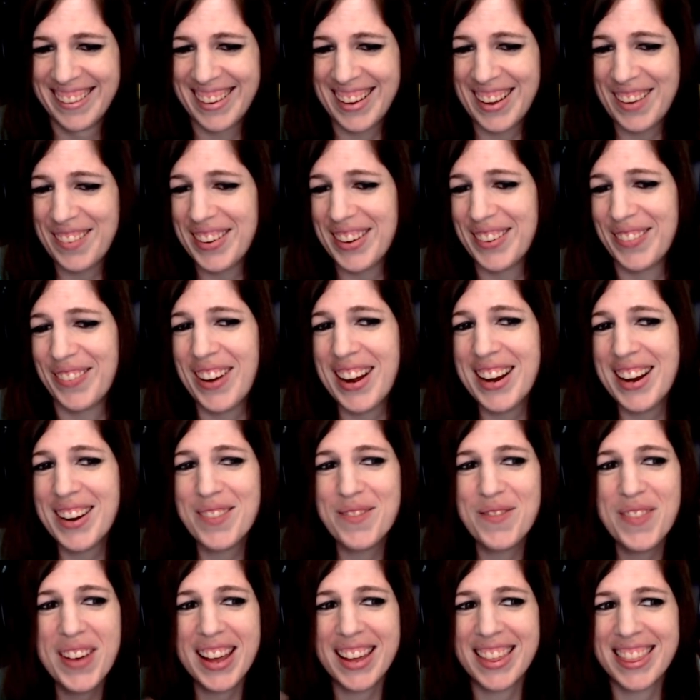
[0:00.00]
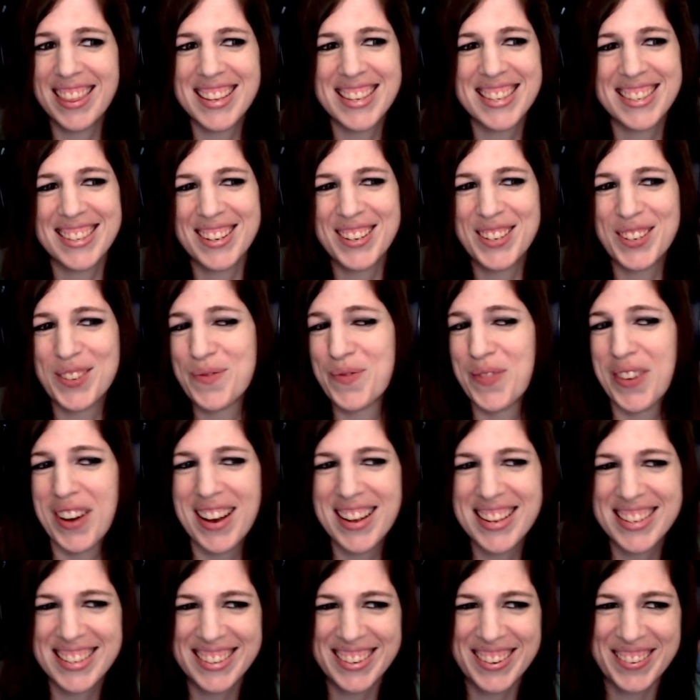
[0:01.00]
I mean, way to make this such a
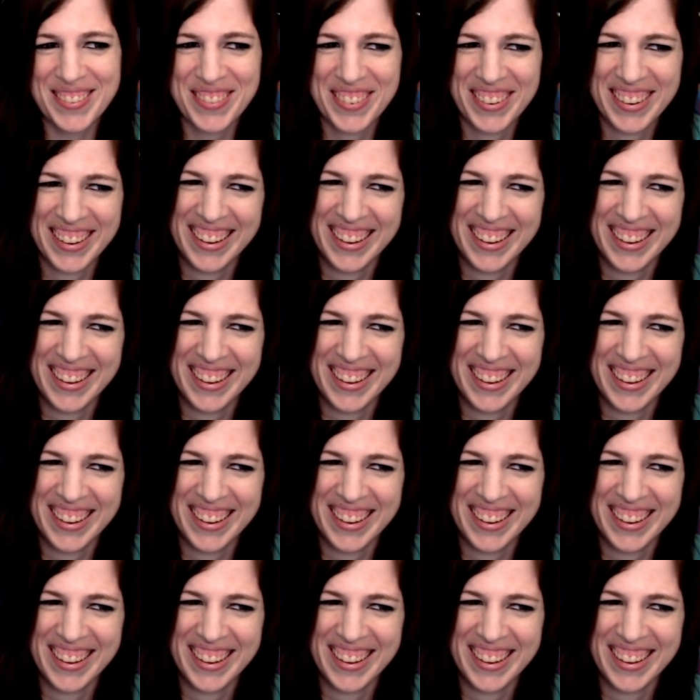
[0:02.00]
positive.